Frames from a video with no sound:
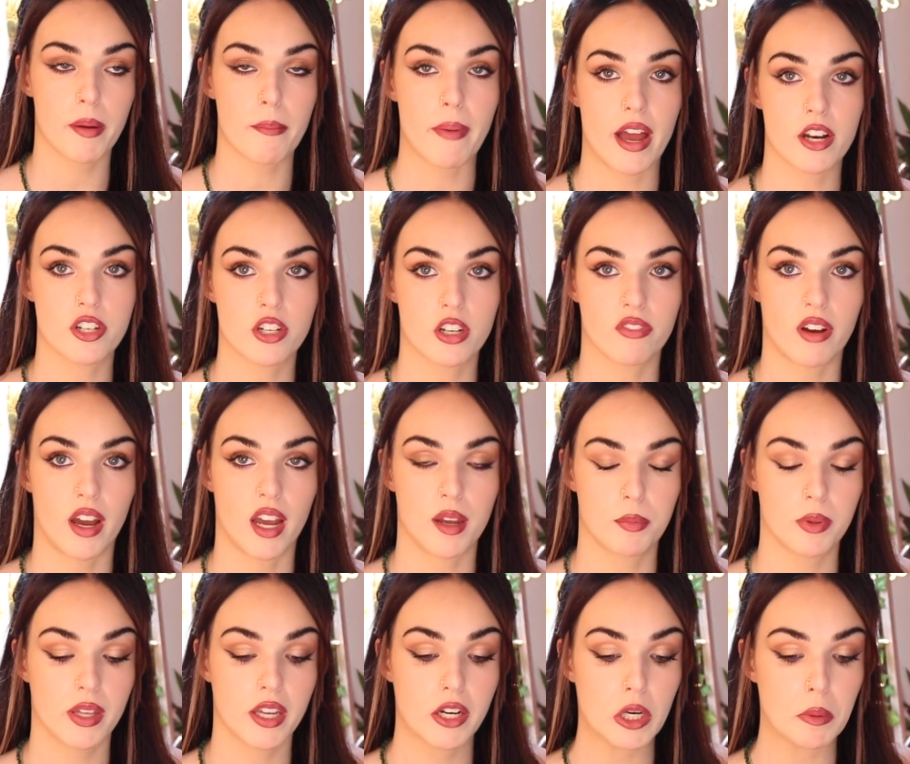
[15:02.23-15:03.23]
my Magic
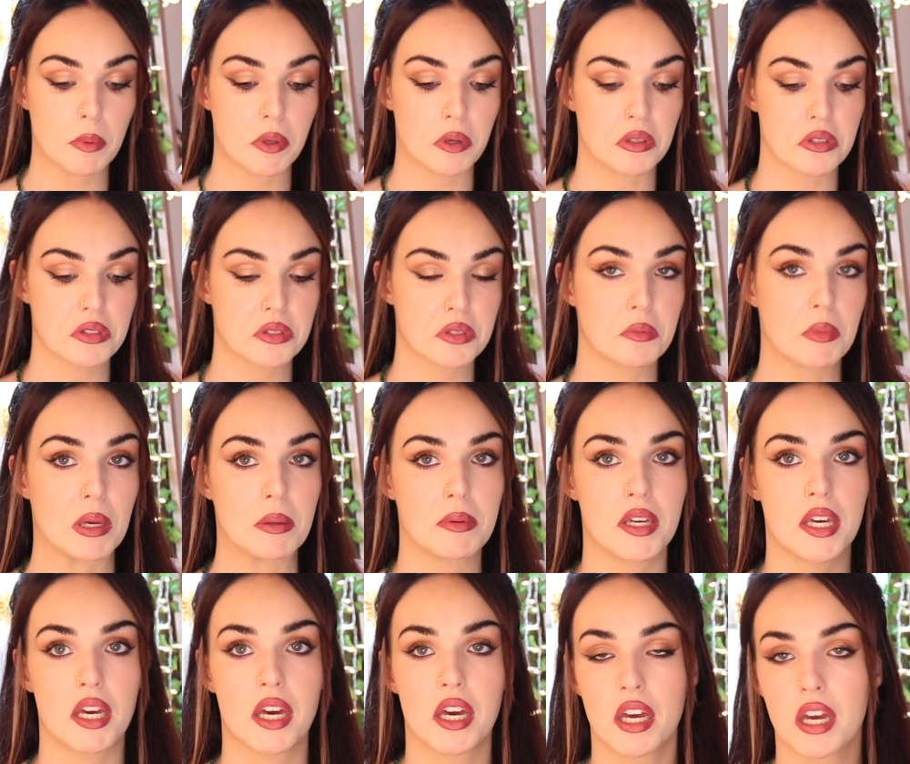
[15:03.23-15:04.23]
Vibe planner, but also
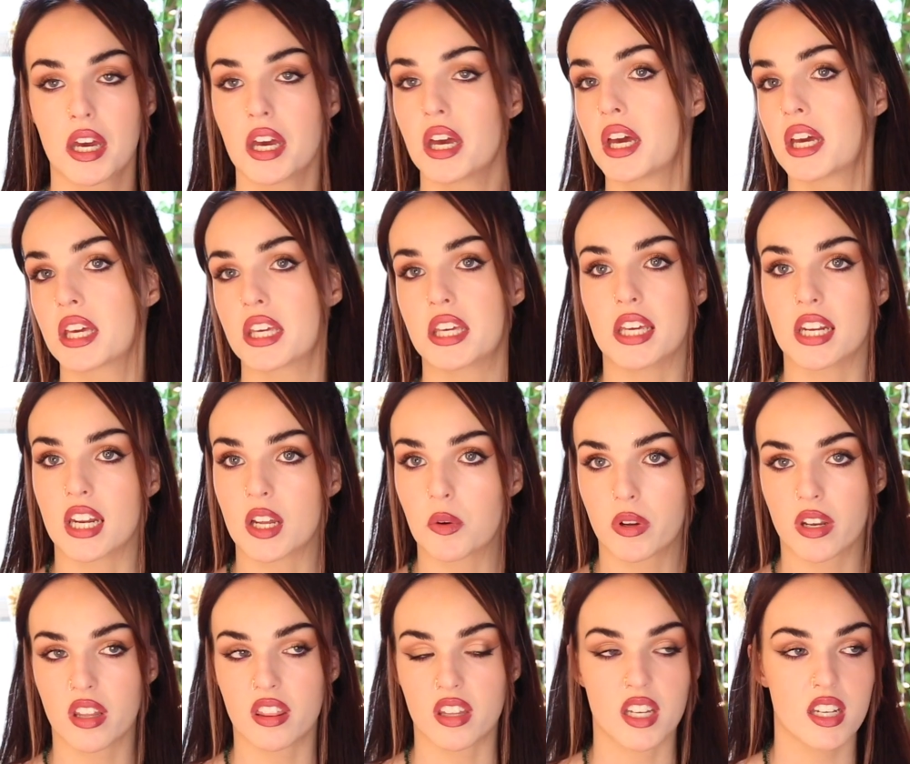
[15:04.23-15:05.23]
maybe getting
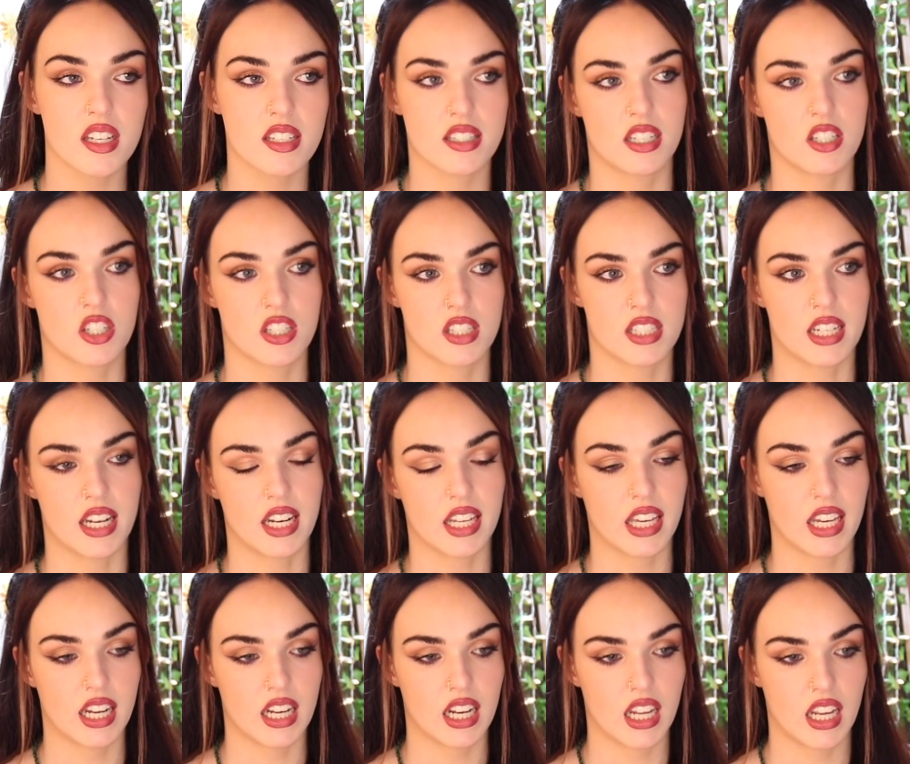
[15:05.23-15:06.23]
one of these and just
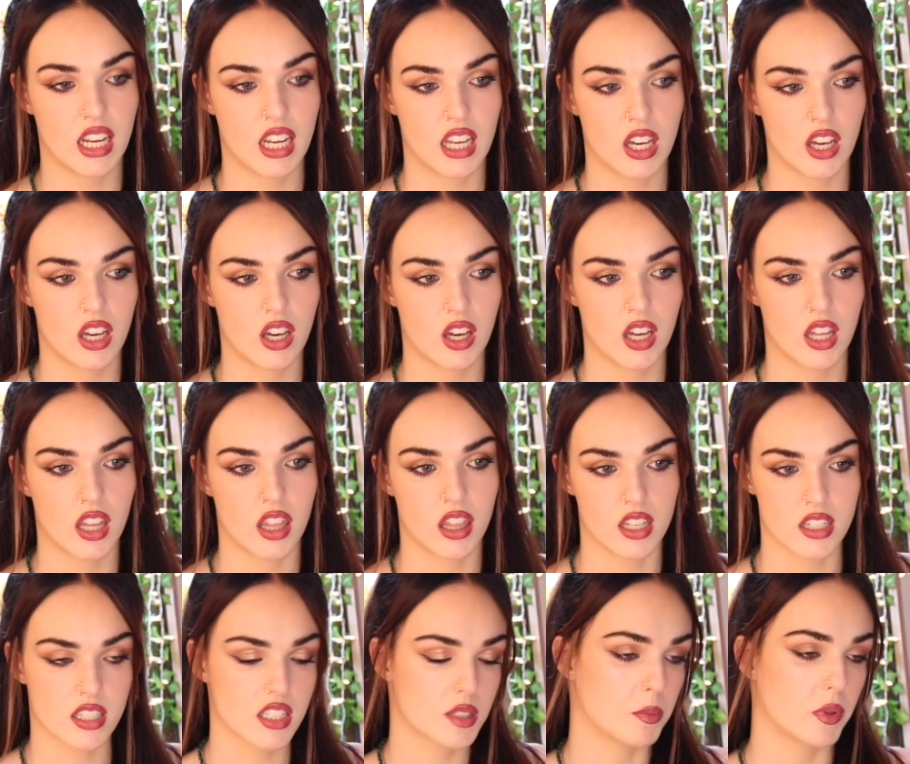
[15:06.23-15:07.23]
dedicating
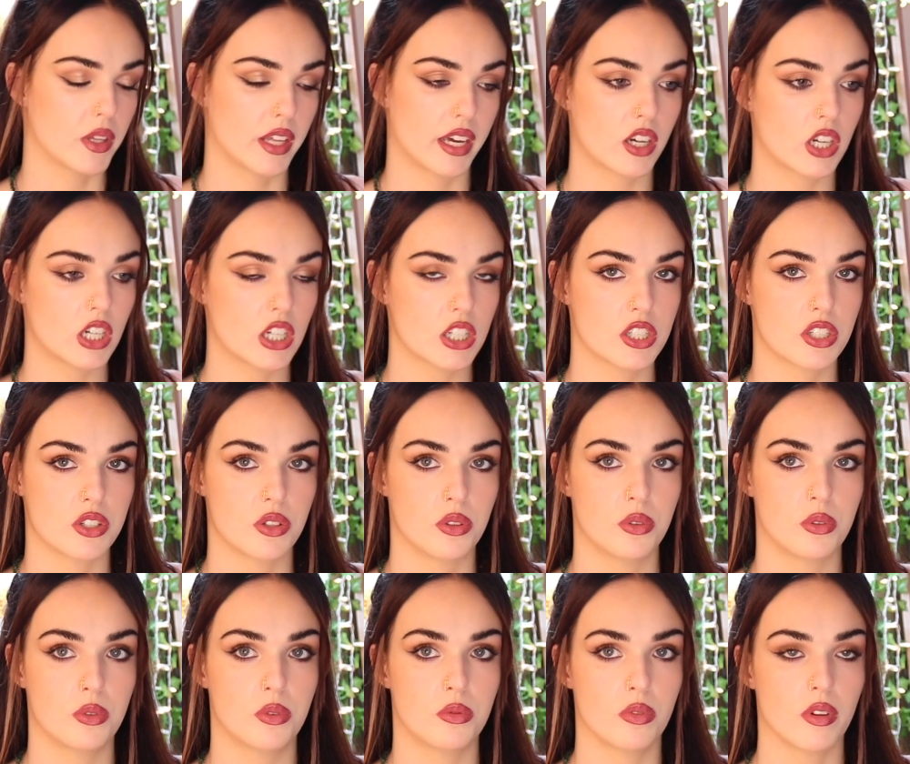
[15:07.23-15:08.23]
this planner
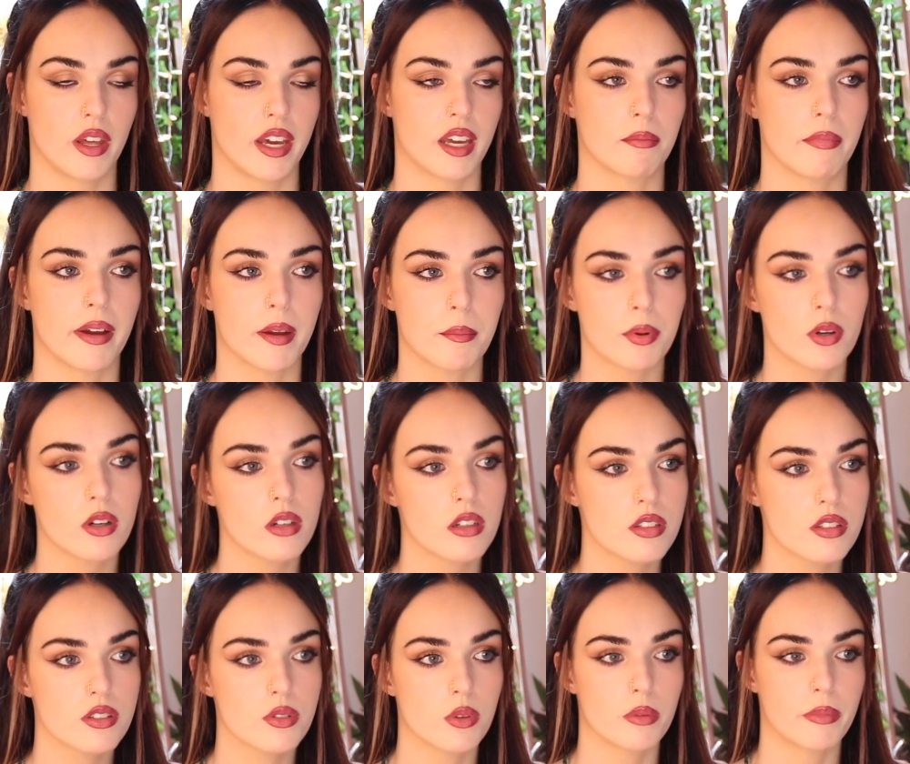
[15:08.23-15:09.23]
to like my
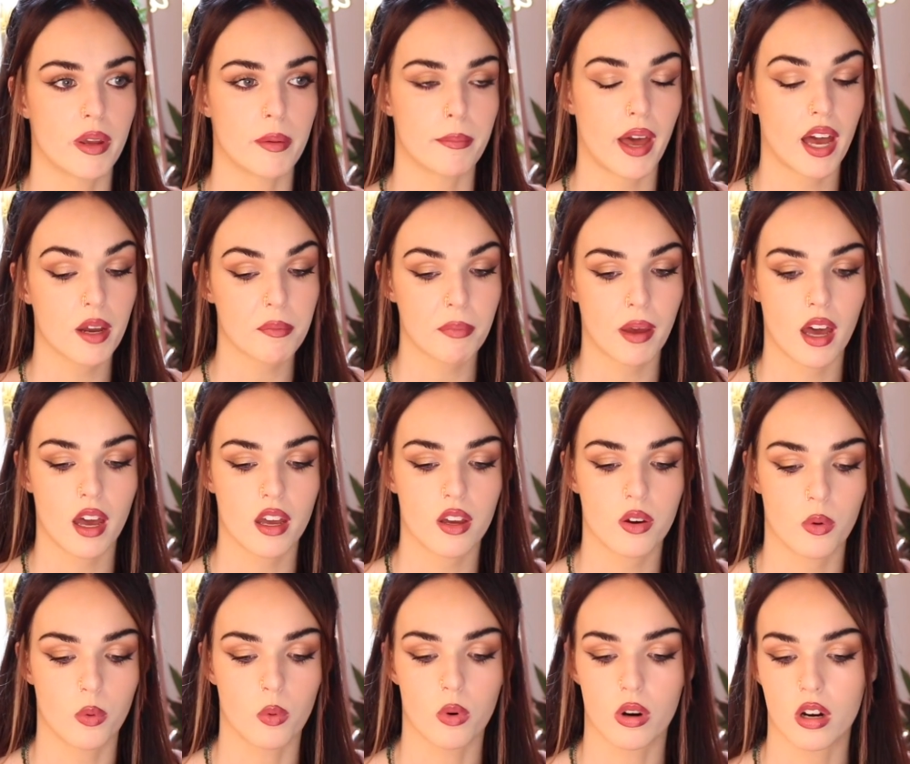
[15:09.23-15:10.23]
purse or my
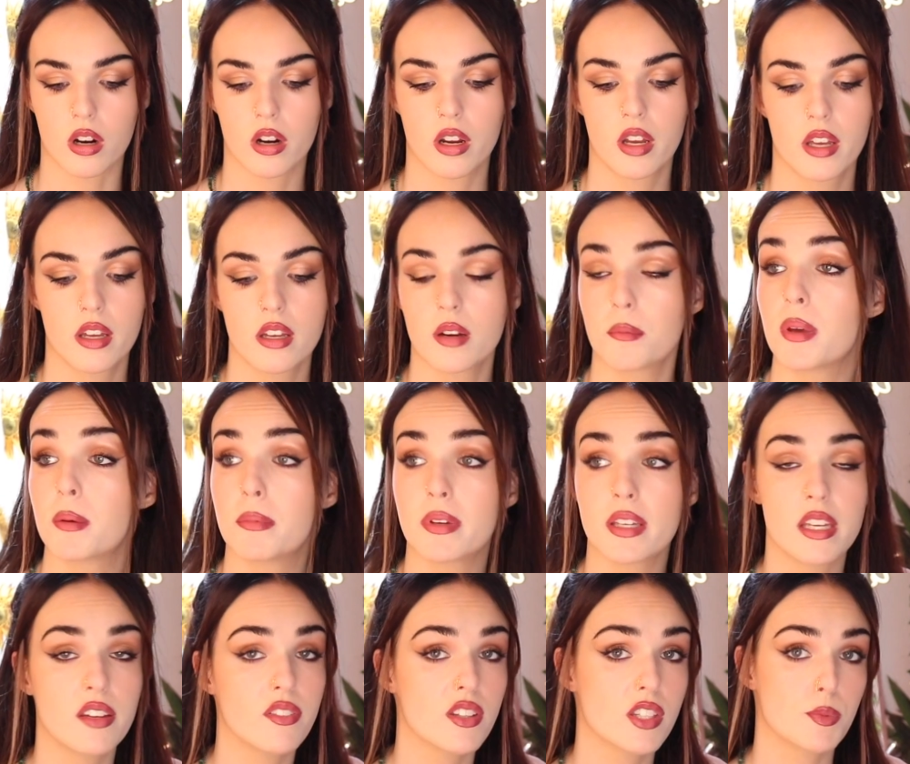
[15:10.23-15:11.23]
backpack, or maybe
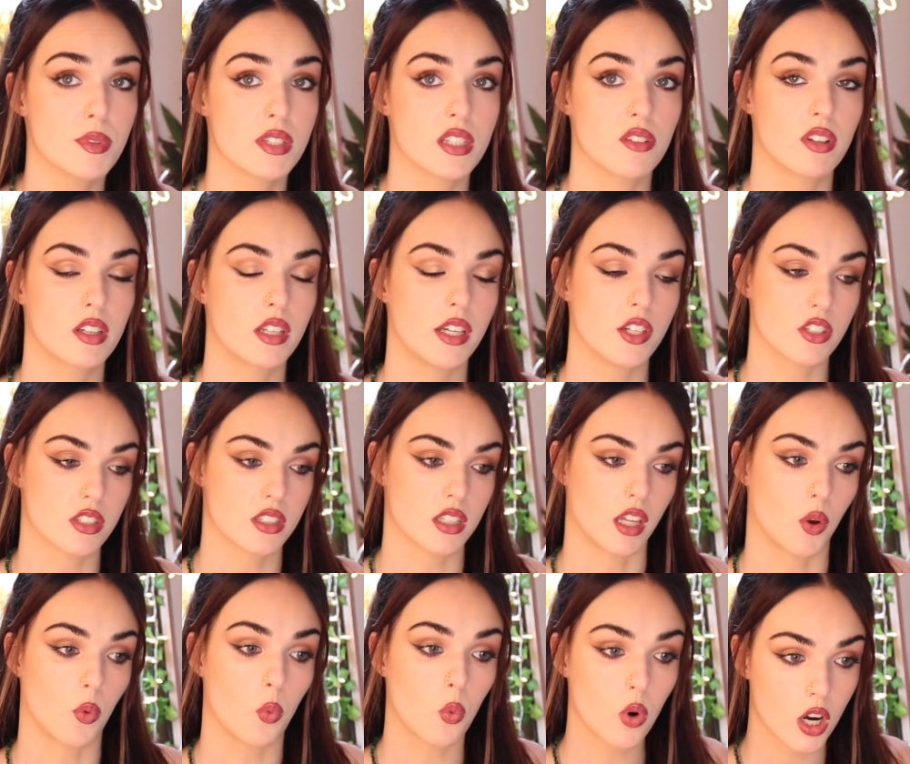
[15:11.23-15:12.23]
even specifically just
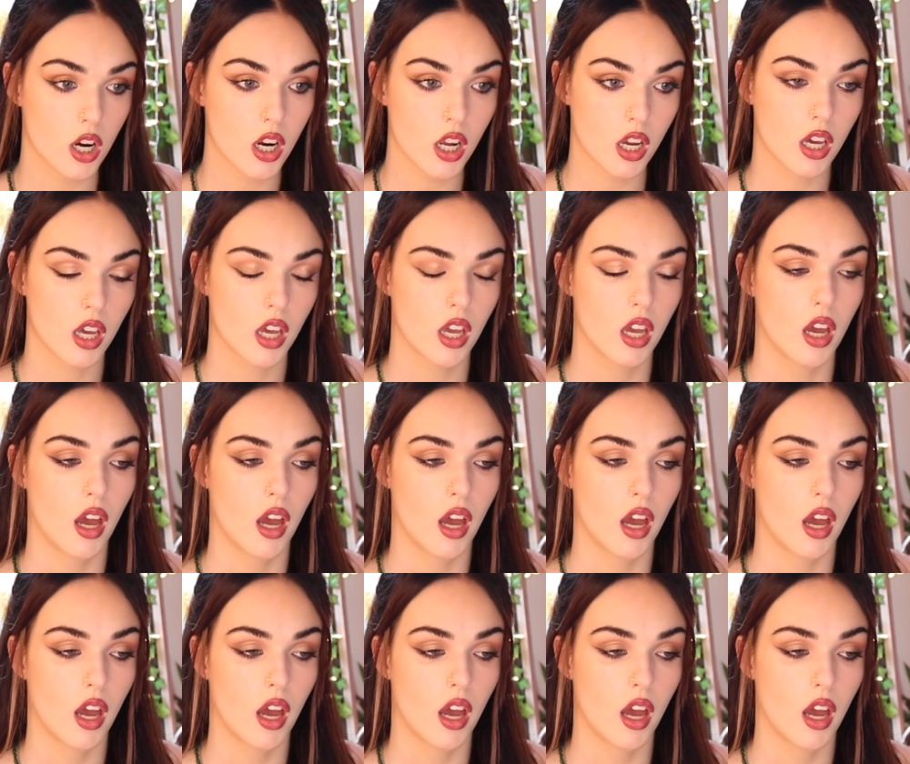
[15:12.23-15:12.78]
like work.